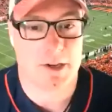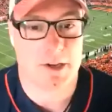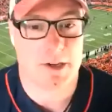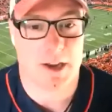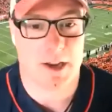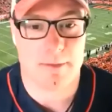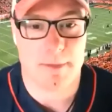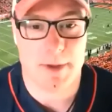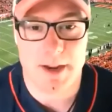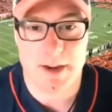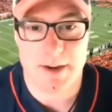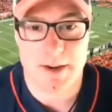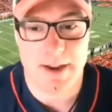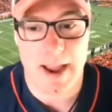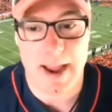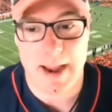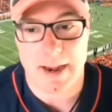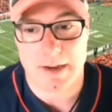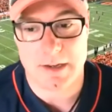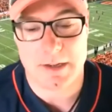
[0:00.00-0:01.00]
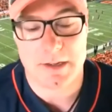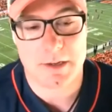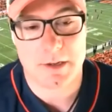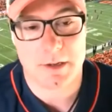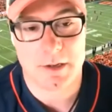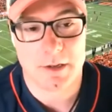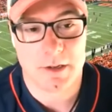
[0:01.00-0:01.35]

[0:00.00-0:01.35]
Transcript: I mean, days.